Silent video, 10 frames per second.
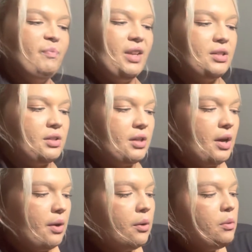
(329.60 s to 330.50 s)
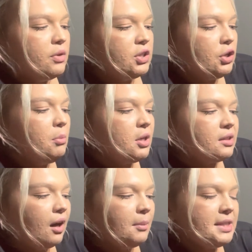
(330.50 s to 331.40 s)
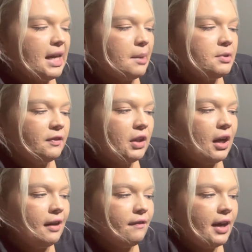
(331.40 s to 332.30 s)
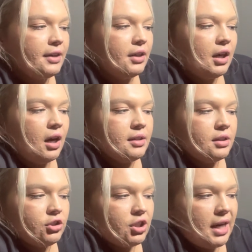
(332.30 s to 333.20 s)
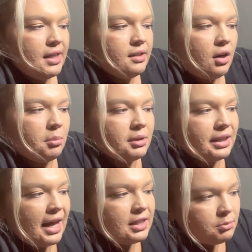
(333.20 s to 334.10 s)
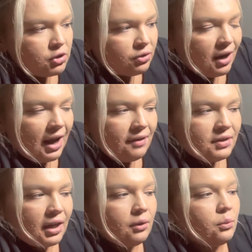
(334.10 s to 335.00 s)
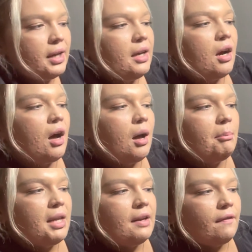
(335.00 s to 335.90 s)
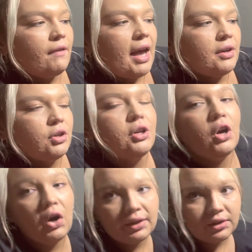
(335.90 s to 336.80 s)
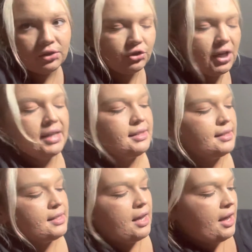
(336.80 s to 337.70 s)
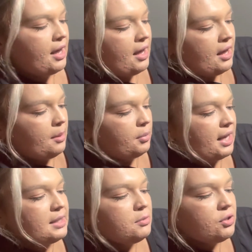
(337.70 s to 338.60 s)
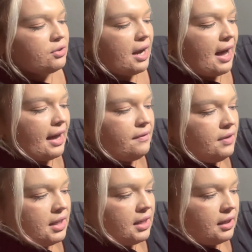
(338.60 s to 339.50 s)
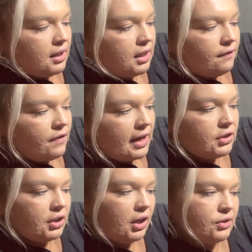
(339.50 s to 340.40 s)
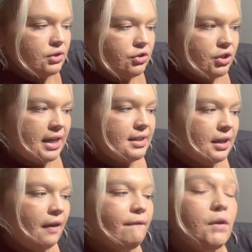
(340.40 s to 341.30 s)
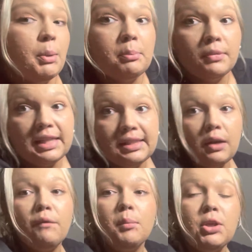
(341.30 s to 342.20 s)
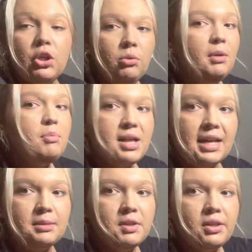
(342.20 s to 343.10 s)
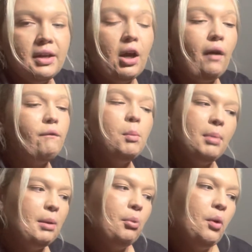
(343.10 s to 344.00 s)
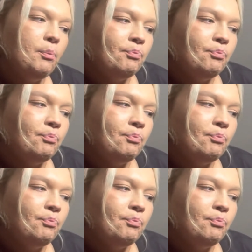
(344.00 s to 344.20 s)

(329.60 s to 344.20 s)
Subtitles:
So, the two most common types of clotting factor concentrates are plasma-derived and recombinant factor concentrates. Plasma-derived factor concentrates come from human plasma, so they come from people.